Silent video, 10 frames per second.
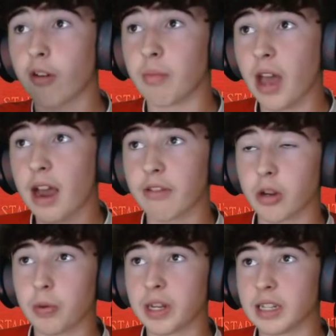the
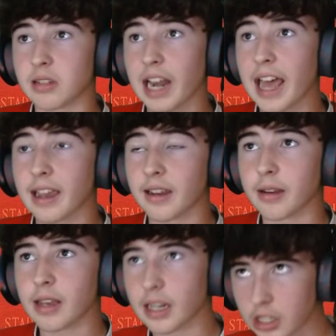Harrogate player's leg,
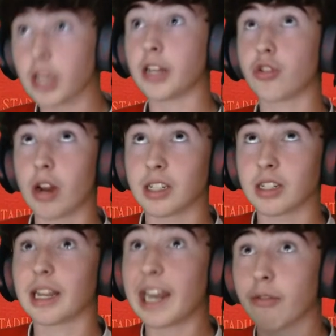and he tries to
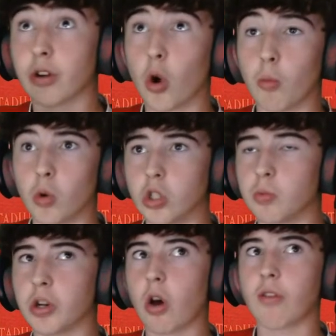clear it upwards,
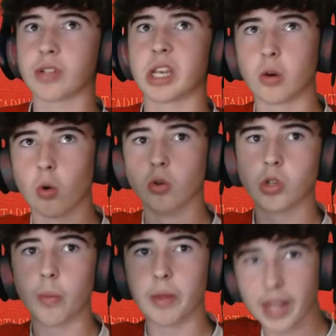but obviously it goes
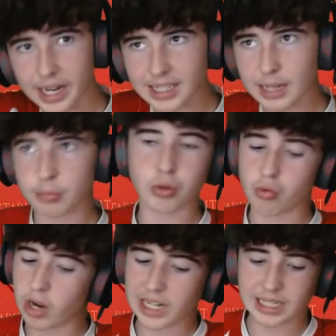up and then it dips
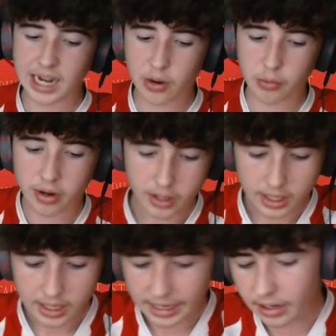right down.
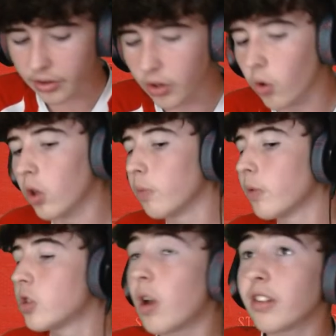into the goal.
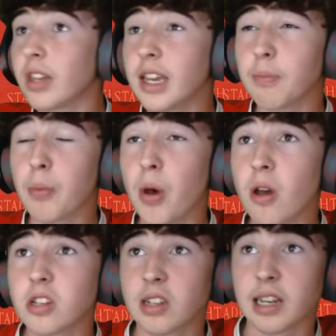So I think
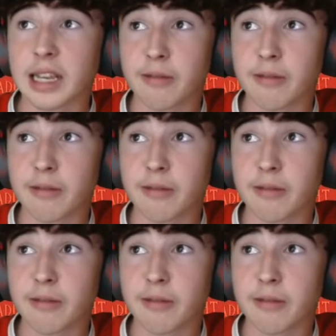personally,